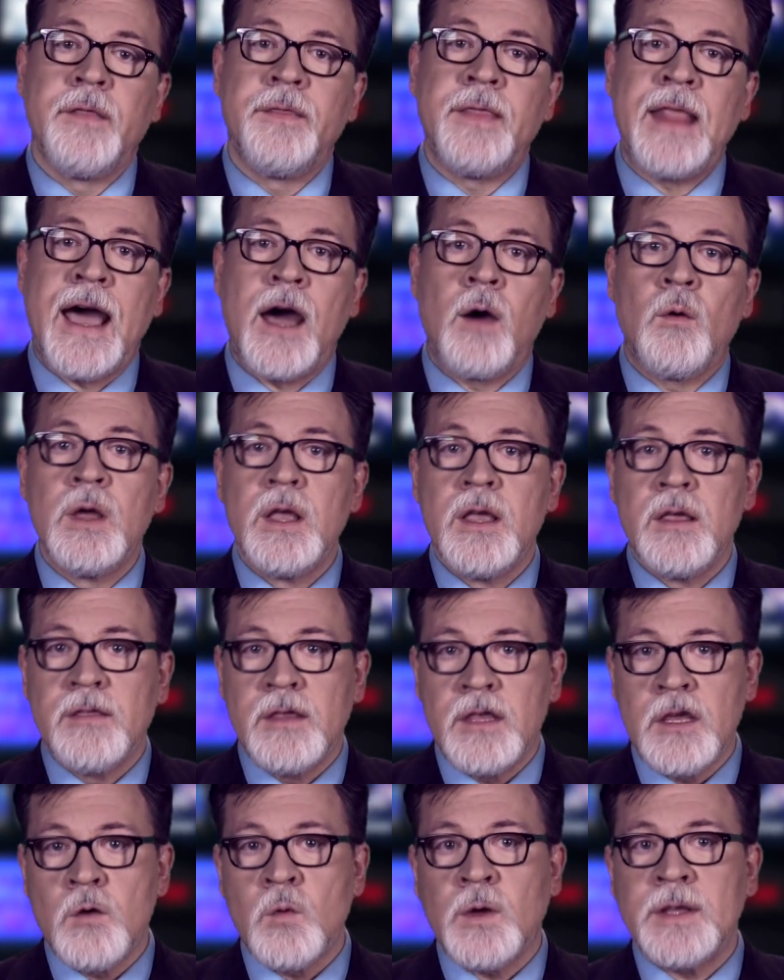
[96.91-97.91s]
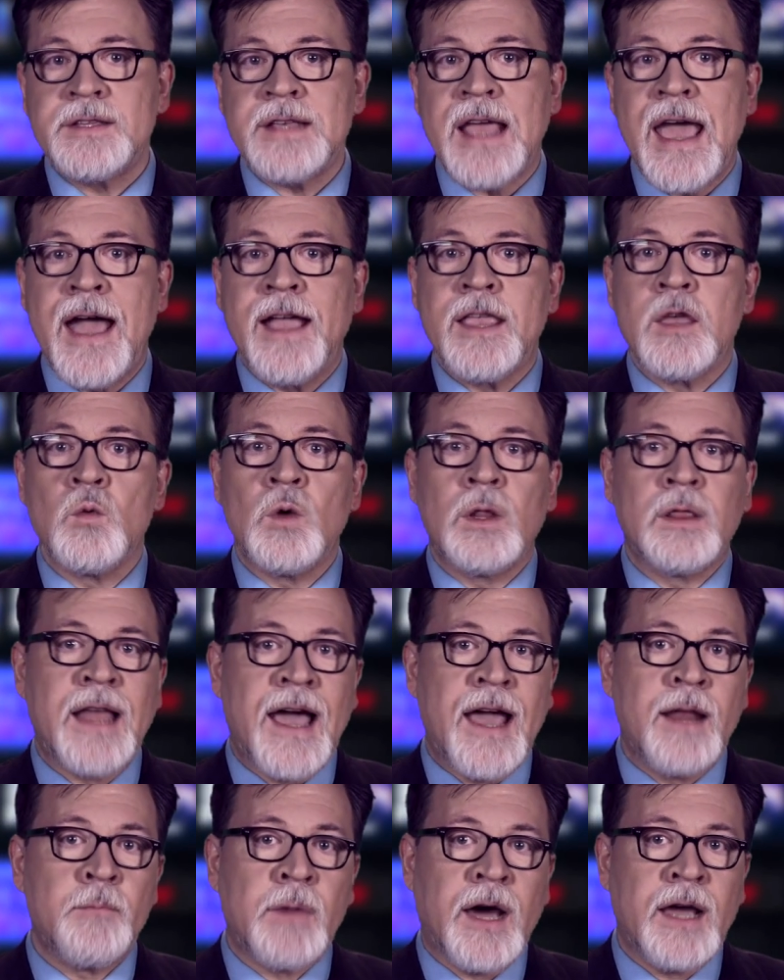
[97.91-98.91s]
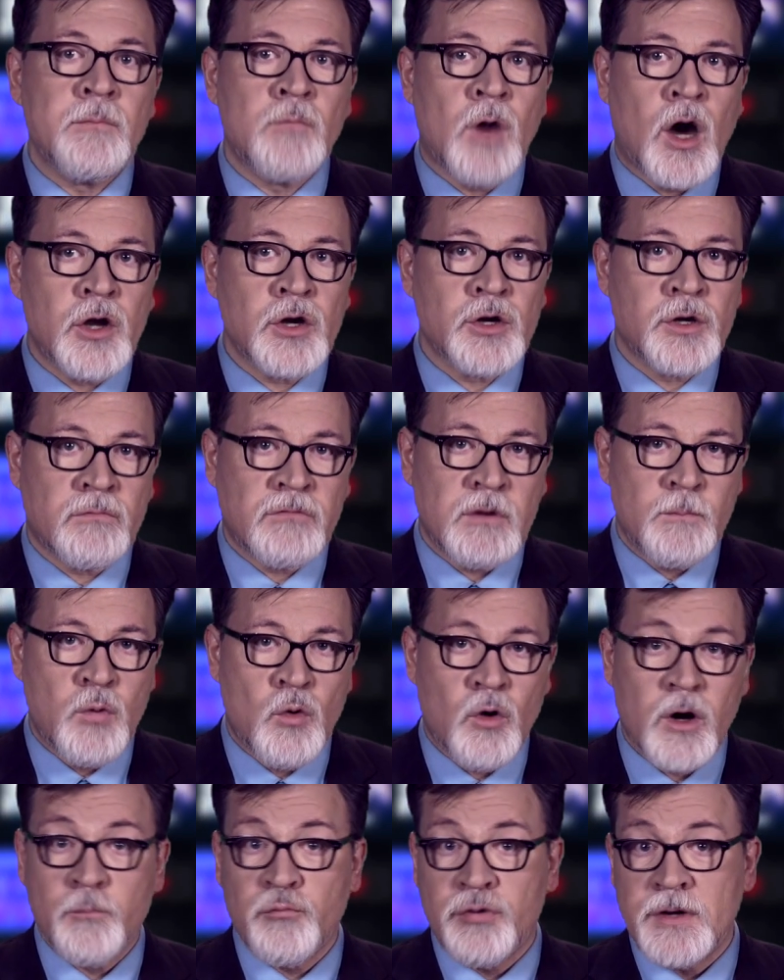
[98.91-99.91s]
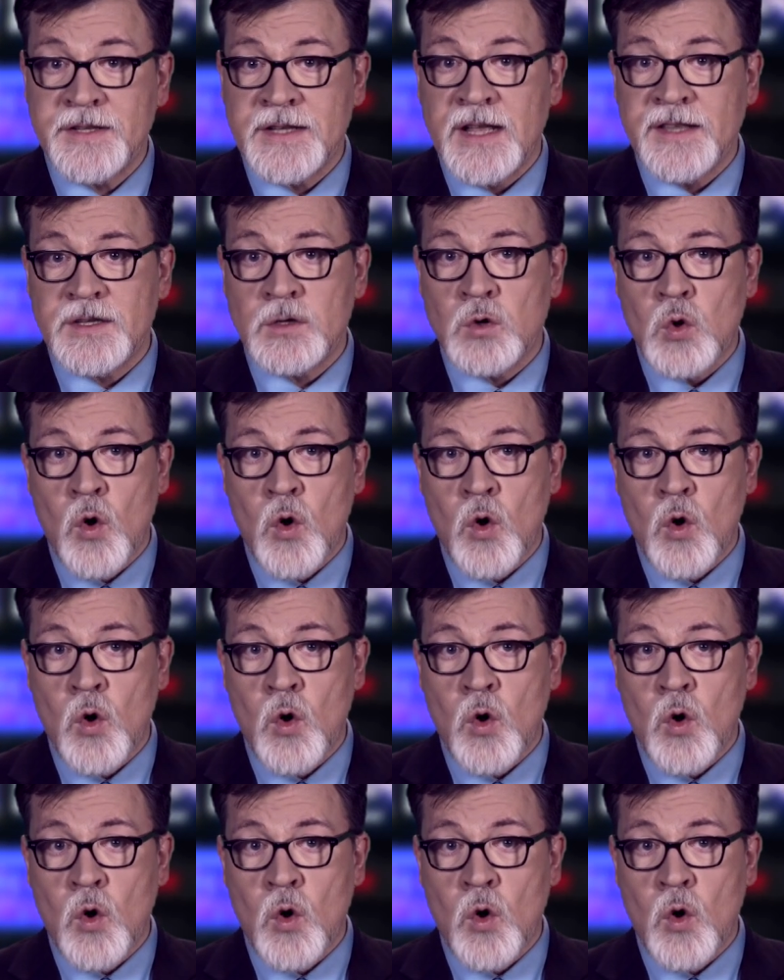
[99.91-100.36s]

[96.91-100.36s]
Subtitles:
Now, the UN's annual Landmine Monitor report presents an